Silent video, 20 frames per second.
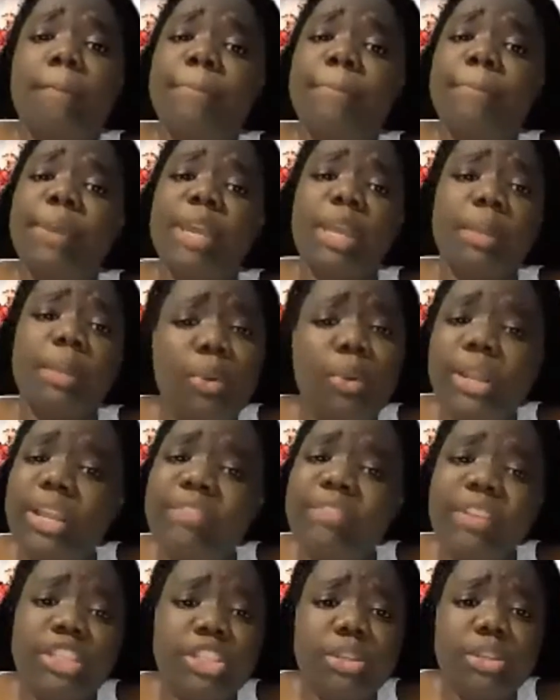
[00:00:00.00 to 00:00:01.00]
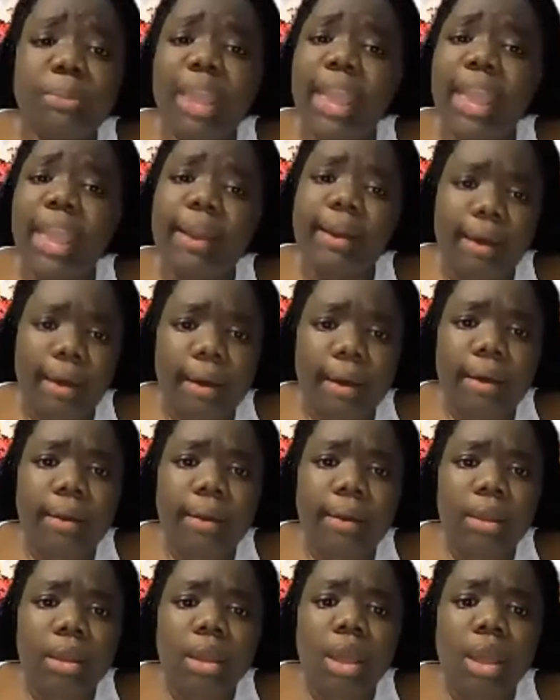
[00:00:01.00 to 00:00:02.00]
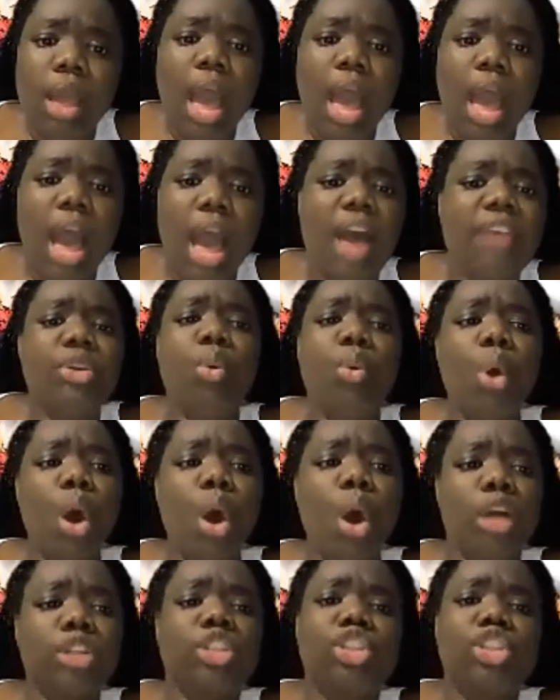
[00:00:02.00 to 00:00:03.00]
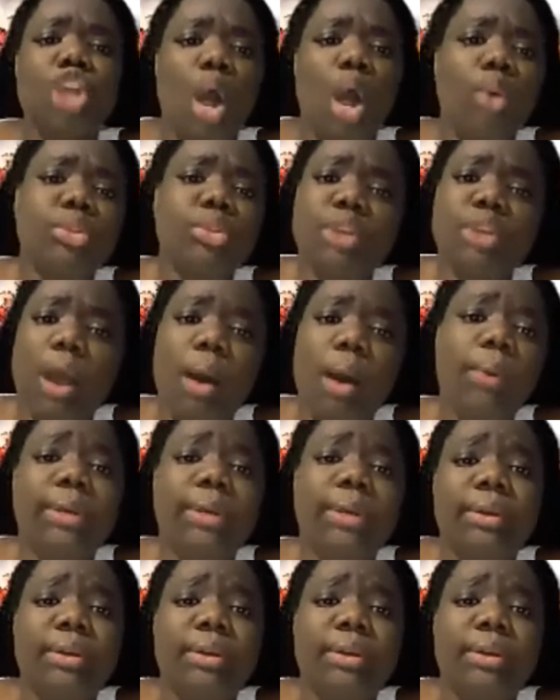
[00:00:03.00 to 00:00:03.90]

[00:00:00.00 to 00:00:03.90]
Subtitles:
People, do we live in Jamaica? Have you walked downtown?